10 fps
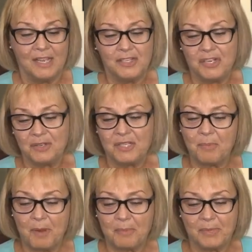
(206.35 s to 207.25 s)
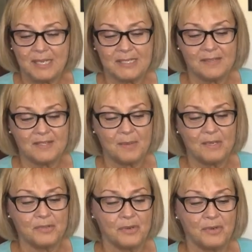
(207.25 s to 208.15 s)
Chairs had been placed in
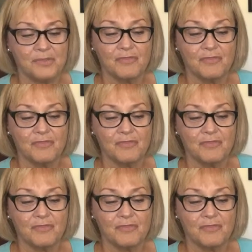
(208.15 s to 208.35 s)
semicircles